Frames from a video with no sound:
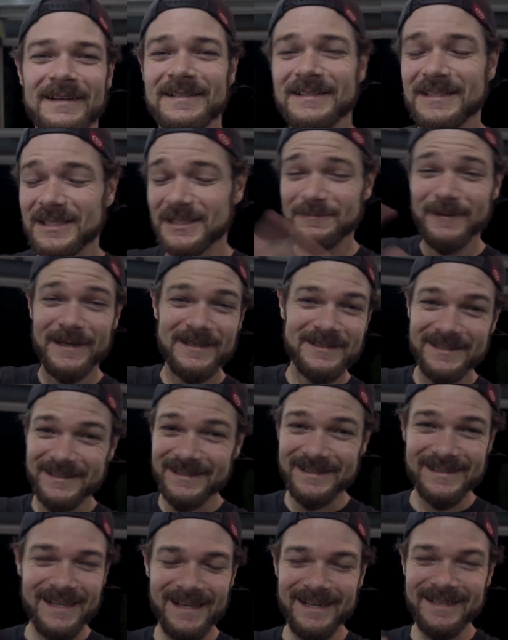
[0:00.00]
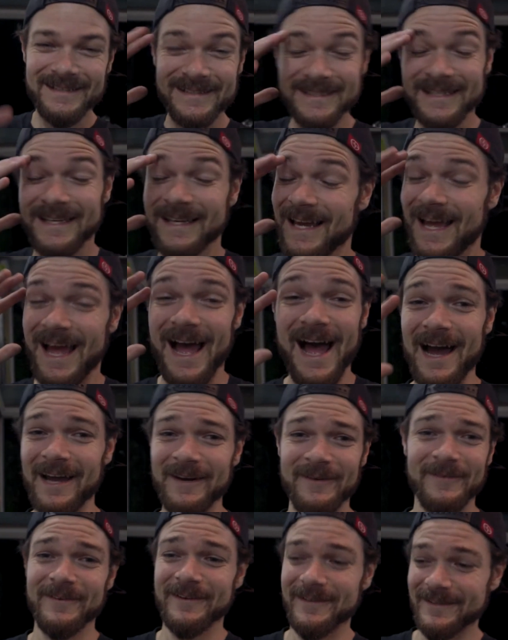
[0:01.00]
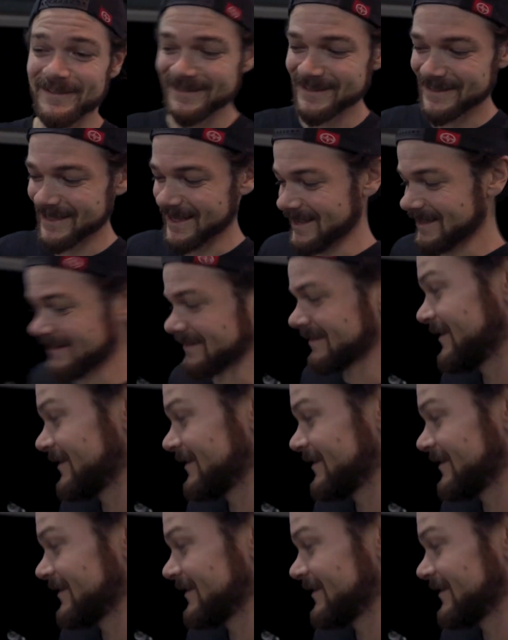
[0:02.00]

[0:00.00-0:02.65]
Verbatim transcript: Suspension science, I don't understand.